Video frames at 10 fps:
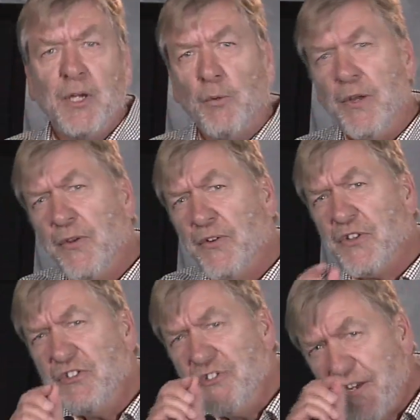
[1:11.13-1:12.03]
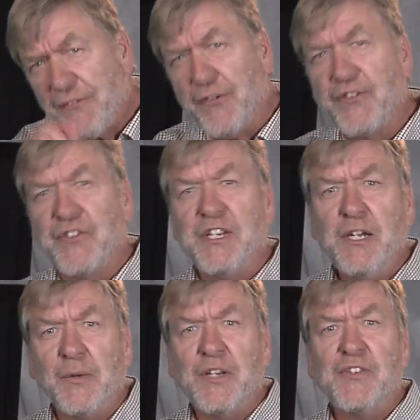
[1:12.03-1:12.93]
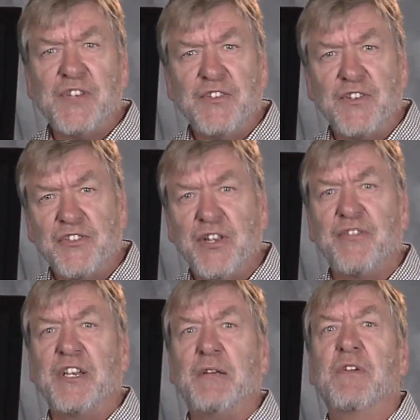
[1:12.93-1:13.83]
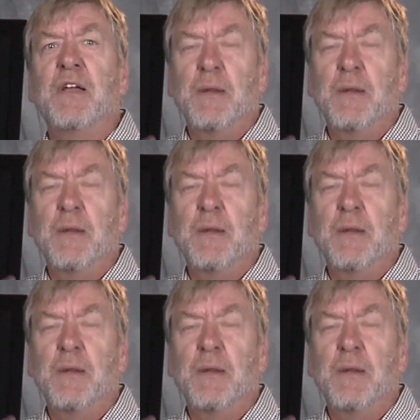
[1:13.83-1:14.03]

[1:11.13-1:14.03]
When there's a difference in hearing sensitivity